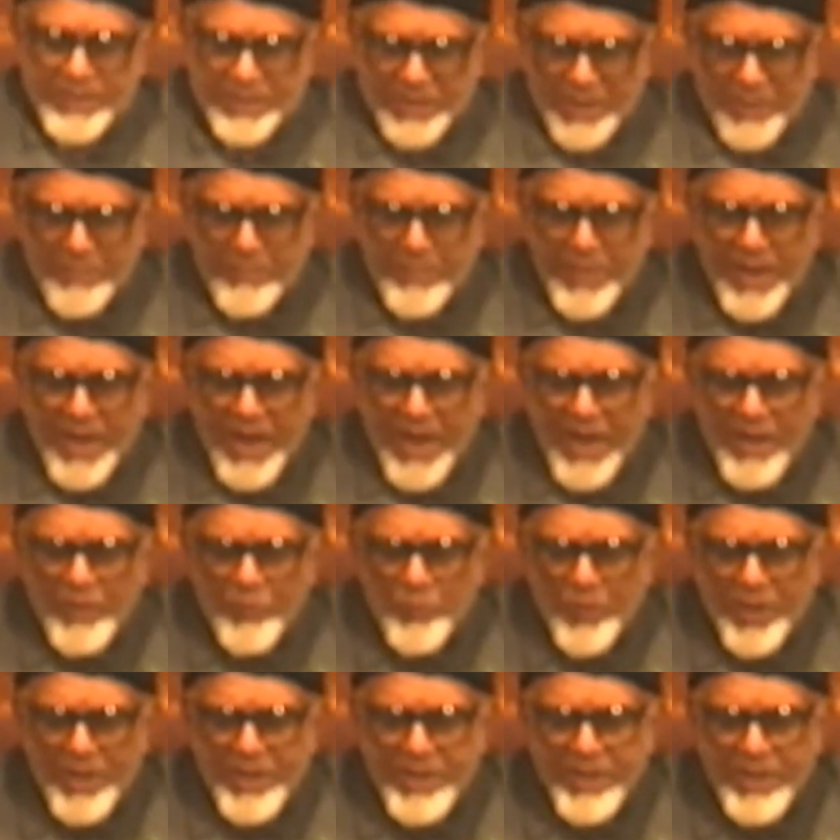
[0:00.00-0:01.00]
that a
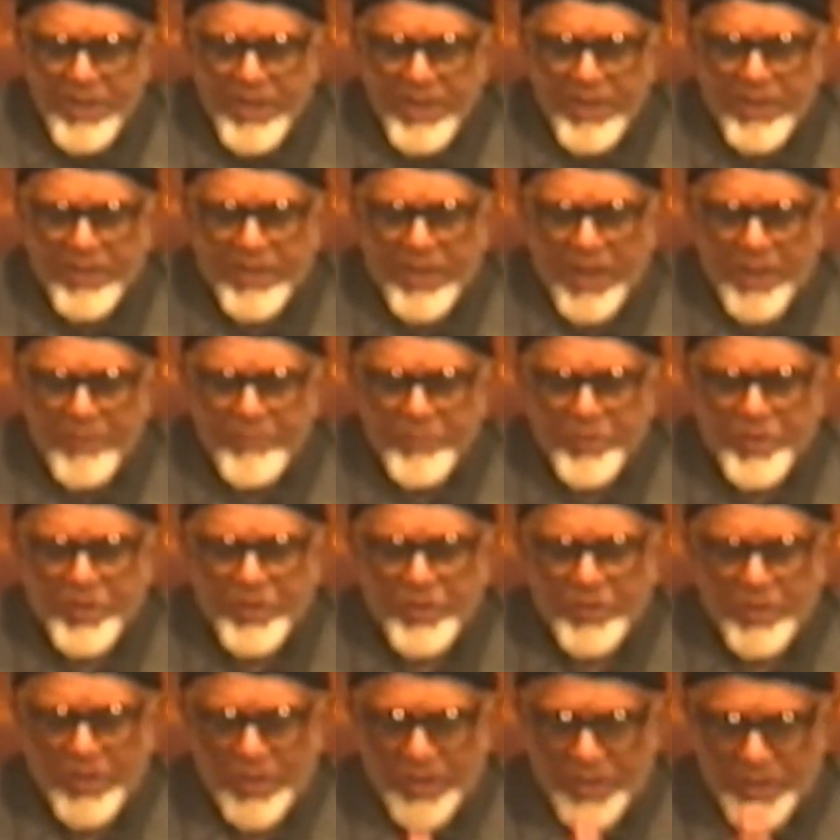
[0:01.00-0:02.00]
man, when he
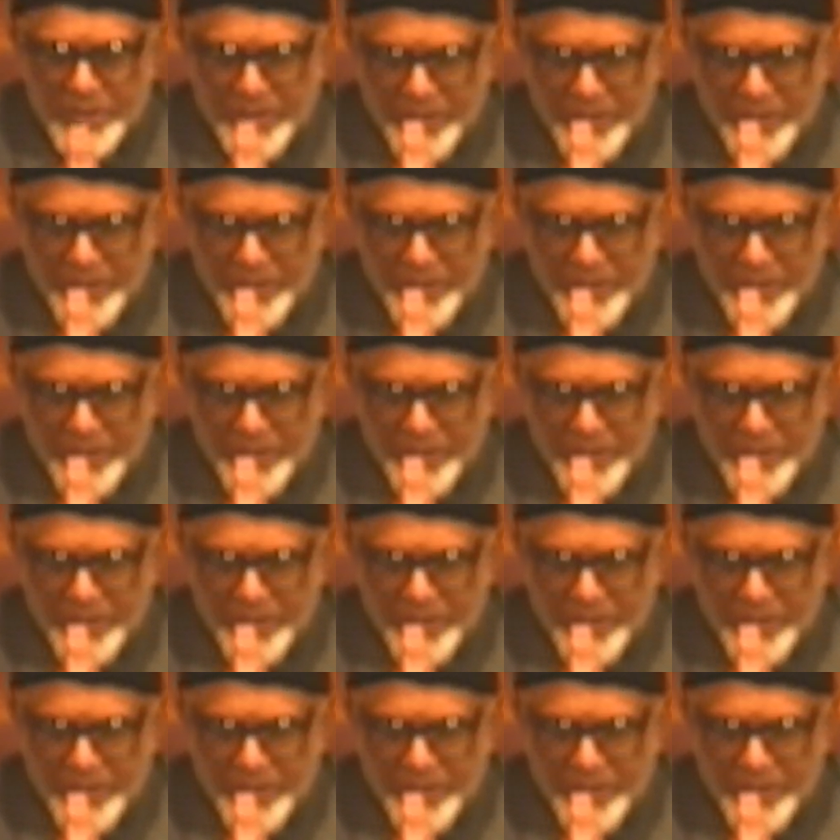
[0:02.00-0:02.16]
comes